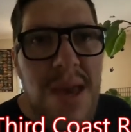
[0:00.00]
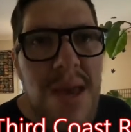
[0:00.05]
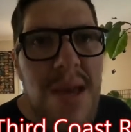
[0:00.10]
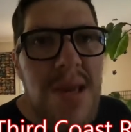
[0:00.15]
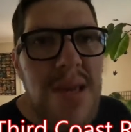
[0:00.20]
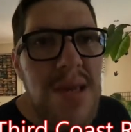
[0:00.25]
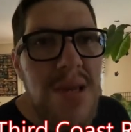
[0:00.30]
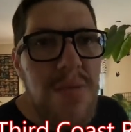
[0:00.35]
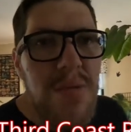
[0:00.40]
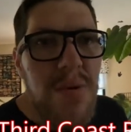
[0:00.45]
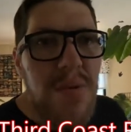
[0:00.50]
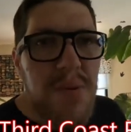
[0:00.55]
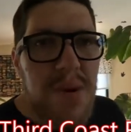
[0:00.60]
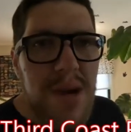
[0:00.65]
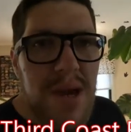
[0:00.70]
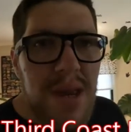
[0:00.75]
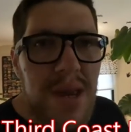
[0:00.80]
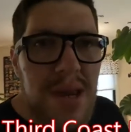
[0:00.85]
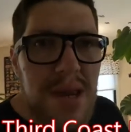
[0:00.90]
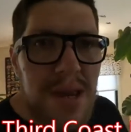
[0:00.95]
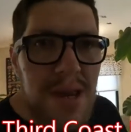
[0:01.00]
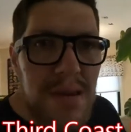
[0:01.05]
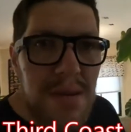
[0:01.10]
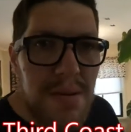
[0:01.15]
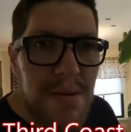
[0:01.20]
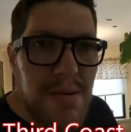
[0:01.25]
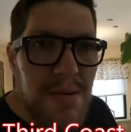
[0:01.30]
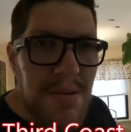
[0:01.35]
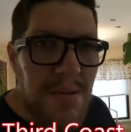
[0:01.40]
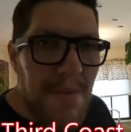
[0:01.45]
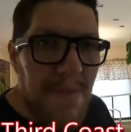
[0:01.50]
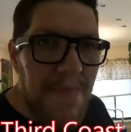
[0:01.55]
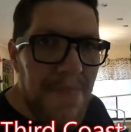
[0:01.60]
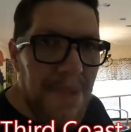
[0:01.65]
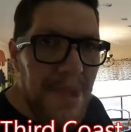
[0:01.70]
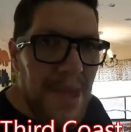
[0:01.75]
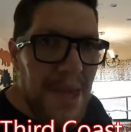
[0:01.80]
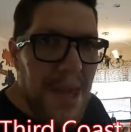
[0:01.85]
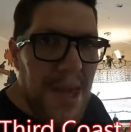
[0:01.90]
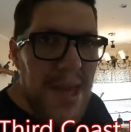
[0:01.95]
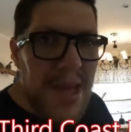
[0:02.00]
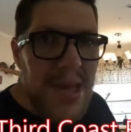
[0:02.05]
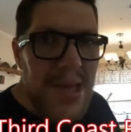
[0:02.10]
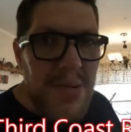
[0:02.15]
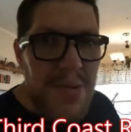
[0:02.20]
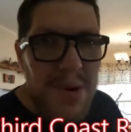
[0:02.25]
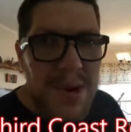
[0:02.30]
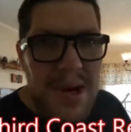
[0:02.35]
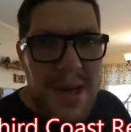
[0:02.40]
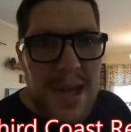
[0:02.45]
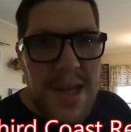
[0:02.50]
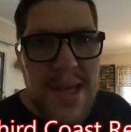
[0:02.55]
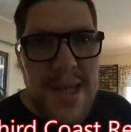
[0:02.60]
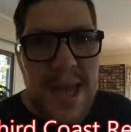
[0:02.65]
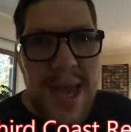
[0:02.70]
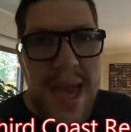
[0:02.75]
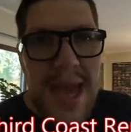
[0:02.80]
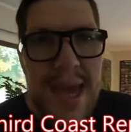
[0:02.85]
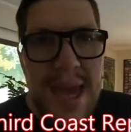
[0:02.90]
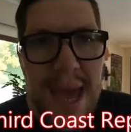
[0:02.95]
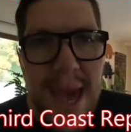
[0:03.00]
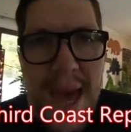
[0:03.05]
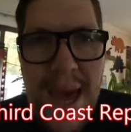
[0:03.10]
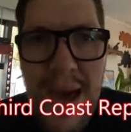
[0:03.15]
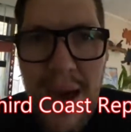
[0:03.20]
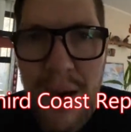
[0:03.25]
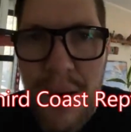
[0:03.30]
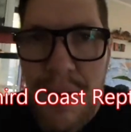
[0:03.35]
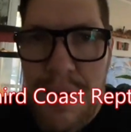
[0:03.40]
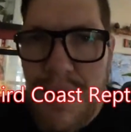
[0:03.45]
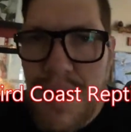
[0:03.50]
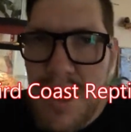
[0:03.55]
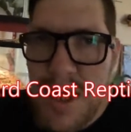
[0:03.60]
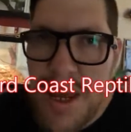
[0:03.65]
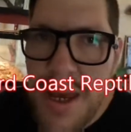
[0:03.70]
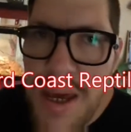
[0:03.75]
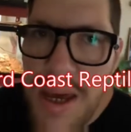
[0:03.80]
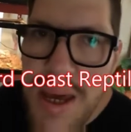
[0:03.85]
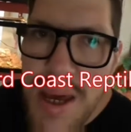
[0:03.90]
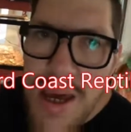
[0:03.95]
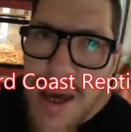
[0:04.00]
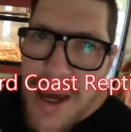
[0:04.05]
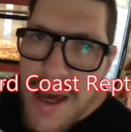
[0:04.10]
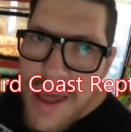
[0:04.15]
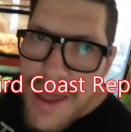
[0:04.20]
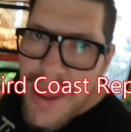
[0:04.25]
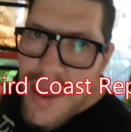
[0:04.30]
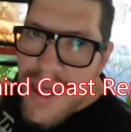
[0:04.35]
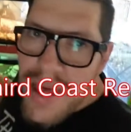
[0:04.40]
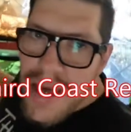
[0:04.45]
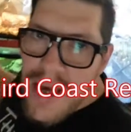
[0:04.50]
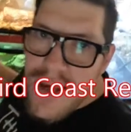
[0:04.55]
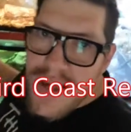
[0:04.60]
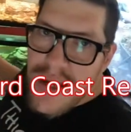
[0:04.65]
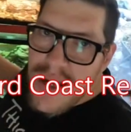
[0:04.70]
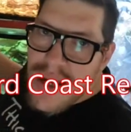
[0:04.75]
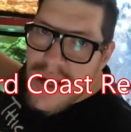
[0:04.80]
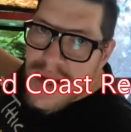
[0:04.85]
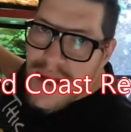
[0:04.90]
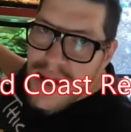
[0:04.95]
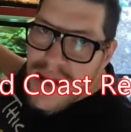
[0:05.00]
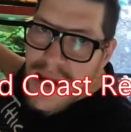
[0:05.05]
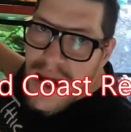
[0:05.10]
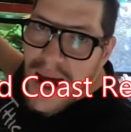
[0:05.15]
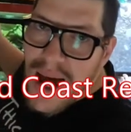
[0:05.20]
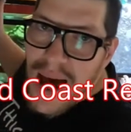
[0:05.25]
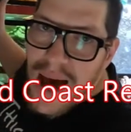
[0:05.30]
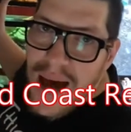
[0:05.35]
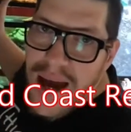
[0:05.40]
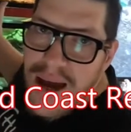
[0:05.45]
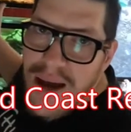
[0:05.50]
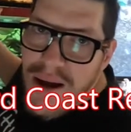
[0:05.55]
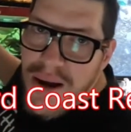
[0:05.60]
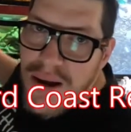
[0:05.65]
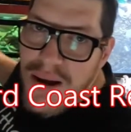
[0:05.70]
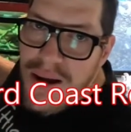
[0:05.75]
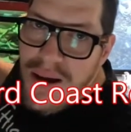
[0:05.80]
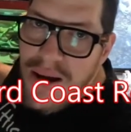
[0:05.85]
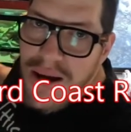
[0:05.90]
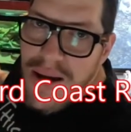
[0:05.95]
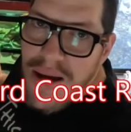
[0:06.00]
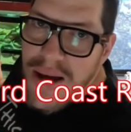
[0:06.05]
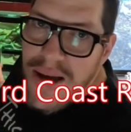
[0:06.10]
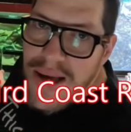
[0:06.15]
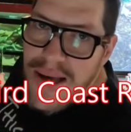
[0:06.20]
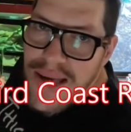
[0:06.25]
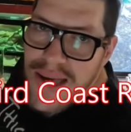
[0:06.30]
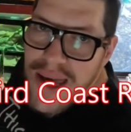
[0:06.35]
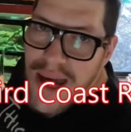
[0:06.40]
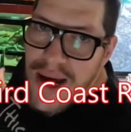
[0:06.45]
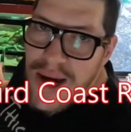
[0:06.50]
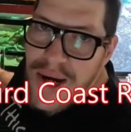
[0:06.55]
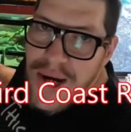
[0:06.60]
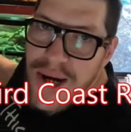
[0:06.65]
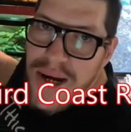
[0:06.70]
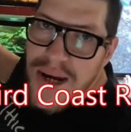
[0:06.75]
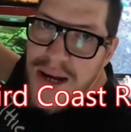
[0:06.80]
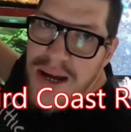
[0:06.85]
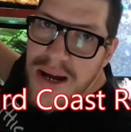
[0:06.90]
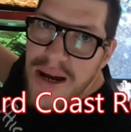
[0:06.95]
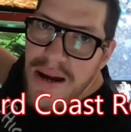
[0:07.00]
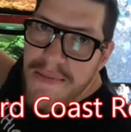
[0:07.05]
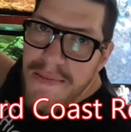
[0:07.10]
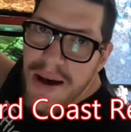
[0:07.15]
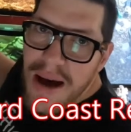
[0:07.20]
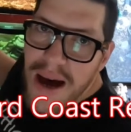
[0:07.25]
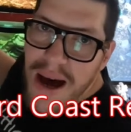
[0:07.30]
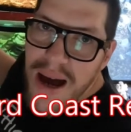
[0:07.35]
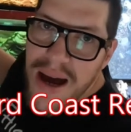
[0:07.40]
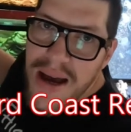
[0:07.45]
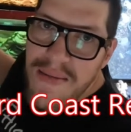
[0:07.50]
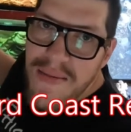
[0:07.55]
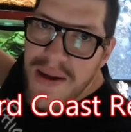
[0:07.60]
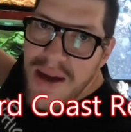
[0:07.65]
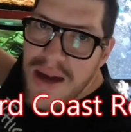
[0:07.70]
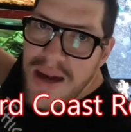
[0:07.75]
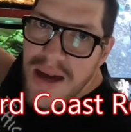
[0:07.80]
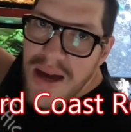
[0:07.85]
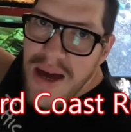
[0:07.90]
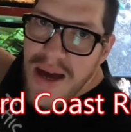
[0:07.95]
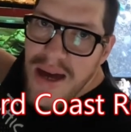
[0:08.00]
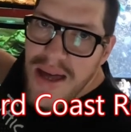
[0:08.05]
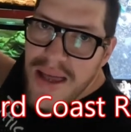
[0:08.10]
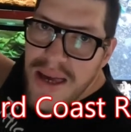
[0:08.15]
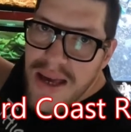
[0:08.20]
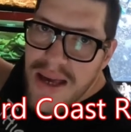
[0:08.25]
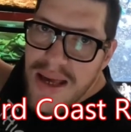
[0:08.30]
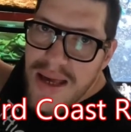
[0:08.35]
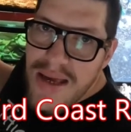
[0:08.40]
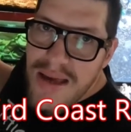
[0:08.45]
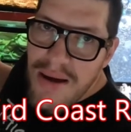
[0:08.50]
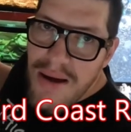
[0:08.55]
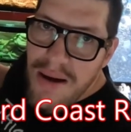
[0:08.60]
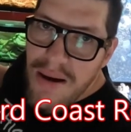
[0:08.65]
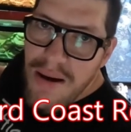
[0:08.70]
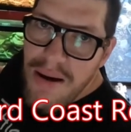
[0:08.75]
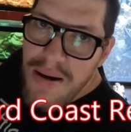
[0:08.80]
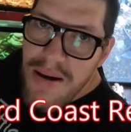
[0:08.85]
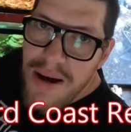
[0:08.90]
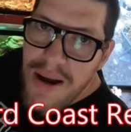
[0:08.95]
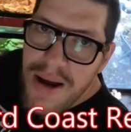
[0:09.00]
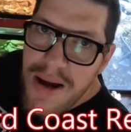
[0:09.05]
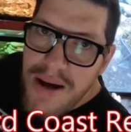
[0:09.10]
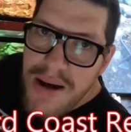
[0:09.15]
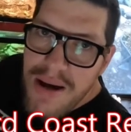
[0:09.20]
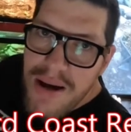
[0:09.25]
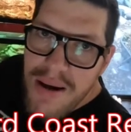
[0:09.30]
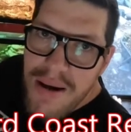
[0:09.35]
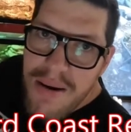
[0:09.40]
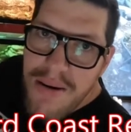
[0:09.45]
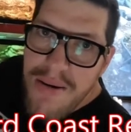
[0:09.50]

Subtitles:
So what we're gonna do is we're gonna take out this entire section here behind me. This is all gonna go.